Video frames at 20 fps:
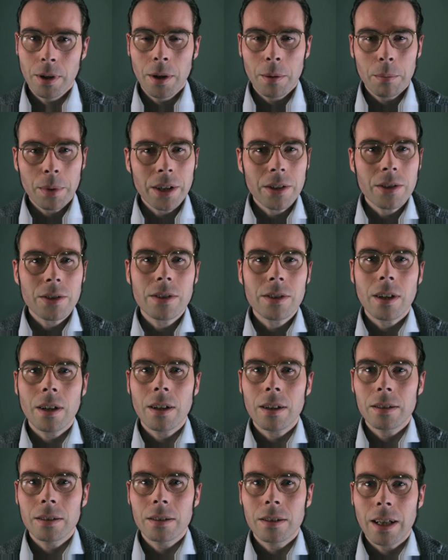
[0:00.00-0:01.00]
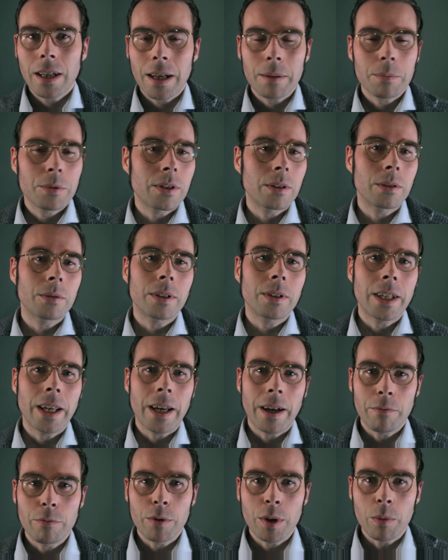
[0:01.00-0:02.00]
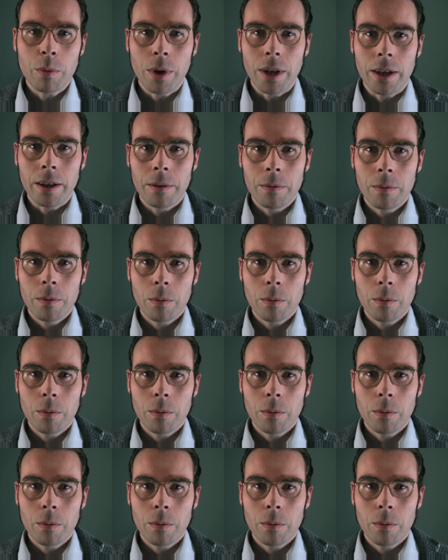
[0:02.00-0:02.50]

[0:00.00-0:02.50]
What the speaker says: Pictures are absolutely everywhere.